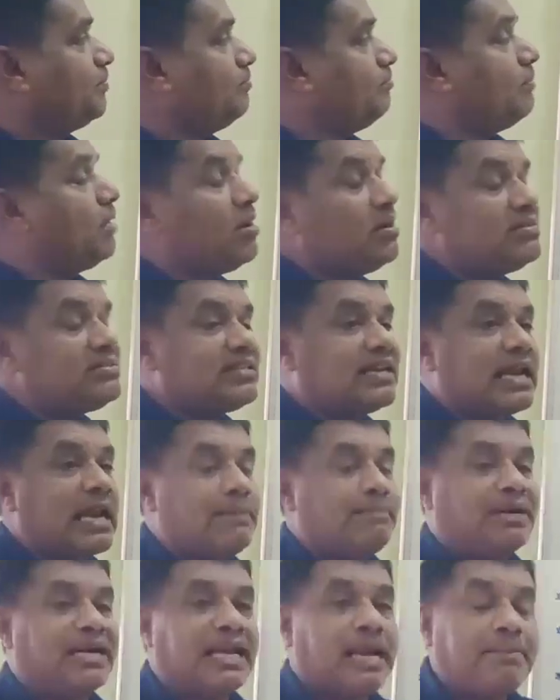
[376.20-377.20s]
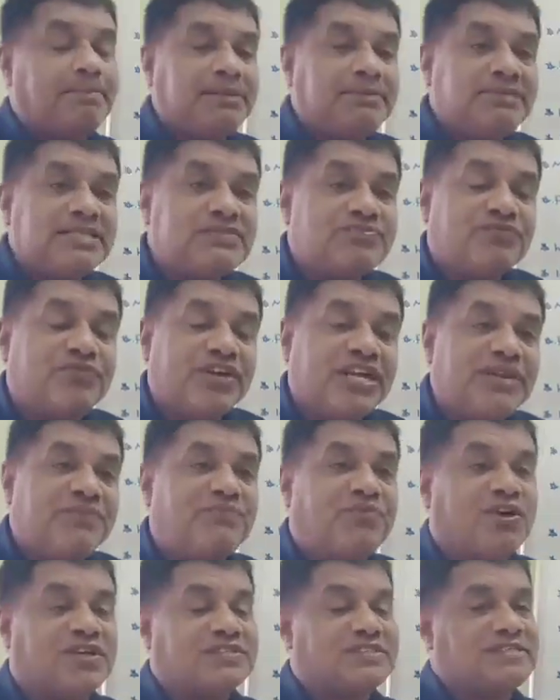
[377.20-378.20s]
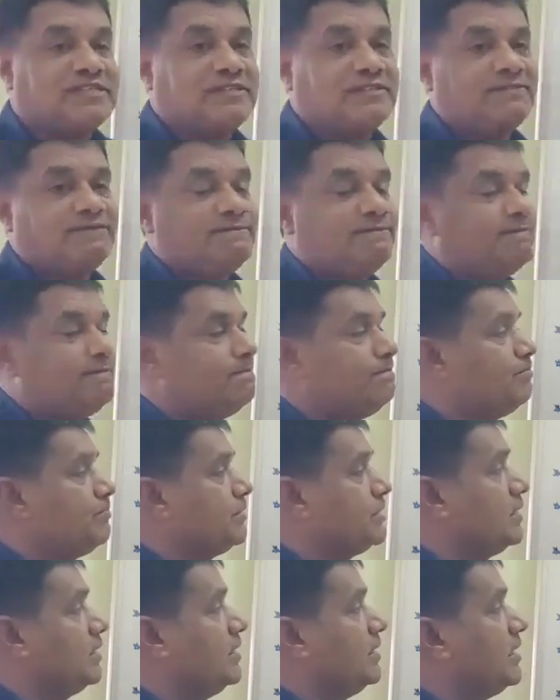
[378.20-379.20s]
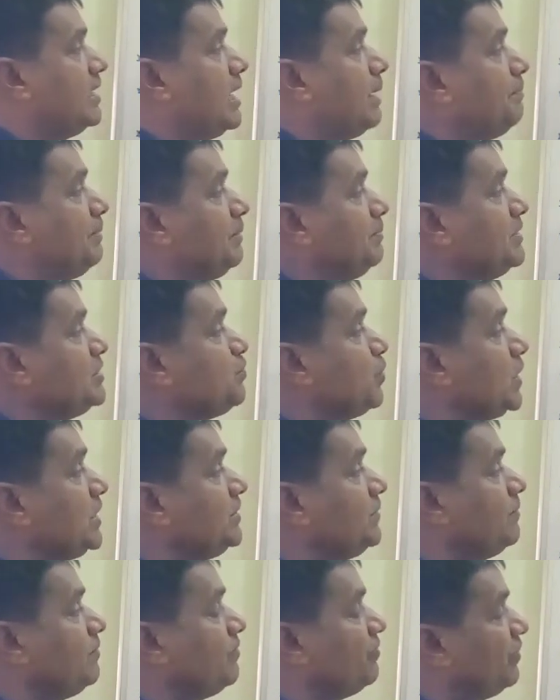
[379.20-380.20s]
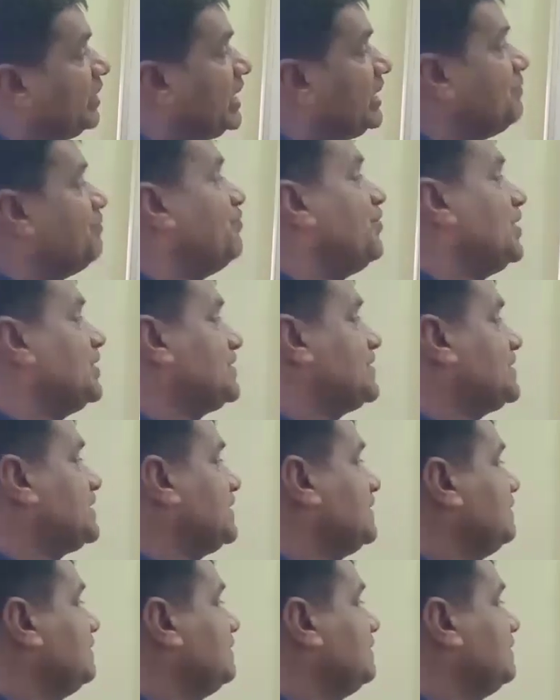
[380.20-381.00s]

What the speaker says: Most rapid. Rapid means very fast. Rapid means what? Very fast.